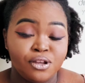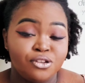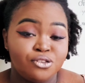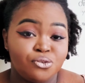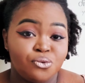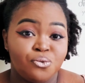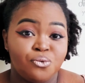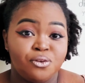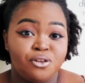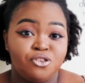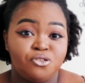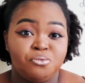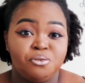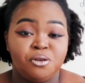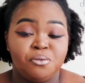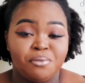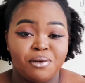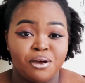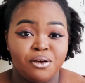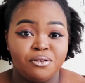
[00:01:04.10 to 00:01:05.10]
is going to be
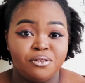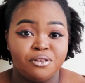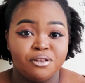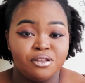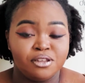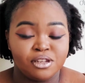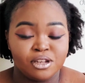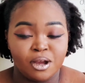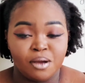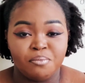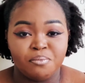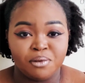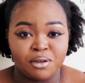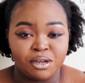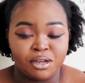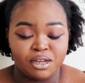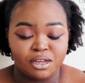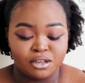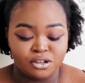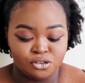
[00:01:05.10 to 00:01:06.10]
about this
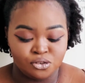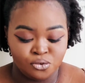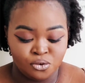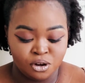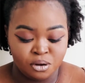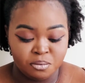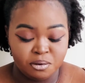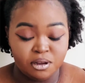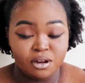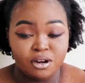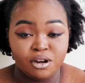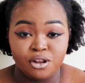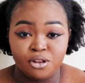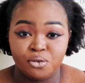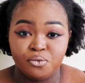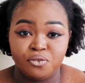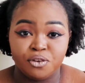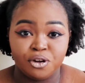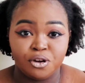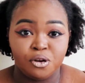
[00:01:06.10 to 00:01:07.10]
topic. It's going to be
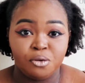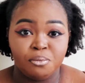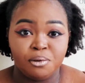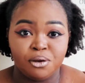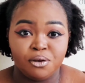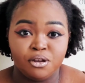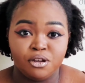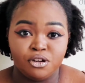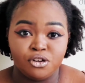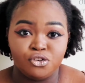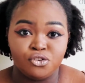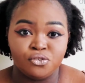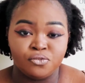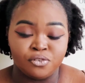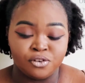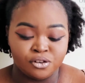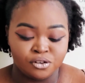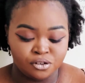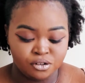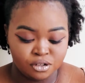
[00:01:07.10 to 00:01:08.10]
another video about
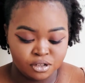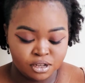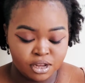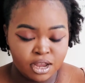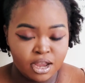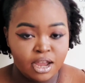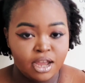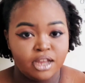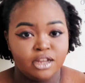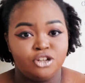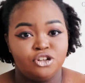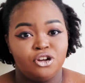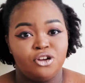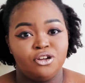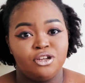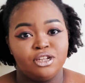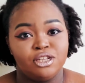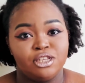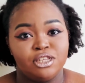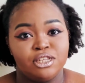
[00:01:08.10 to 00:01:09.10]
introverts. As
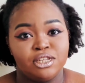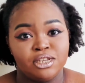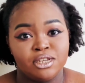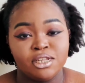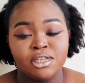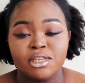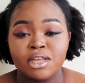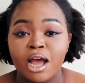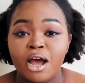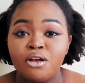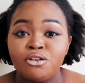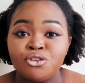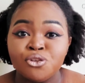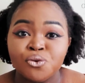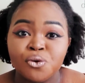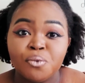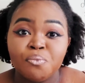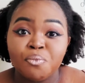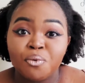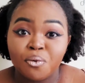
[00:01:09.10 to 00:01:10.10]
y'all can see, it's how
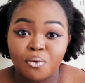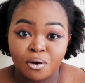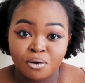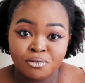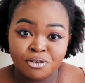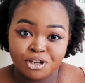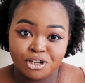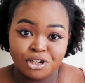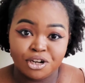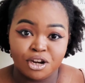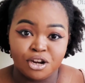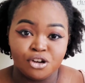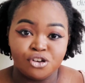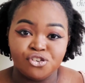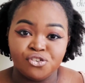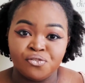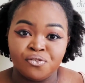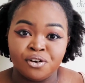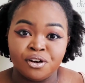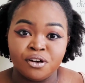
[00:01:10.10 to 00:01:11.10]
to approach an
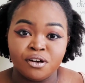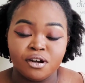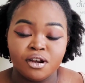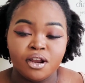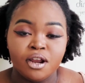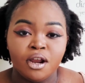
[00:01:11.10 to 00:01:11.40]
introvert.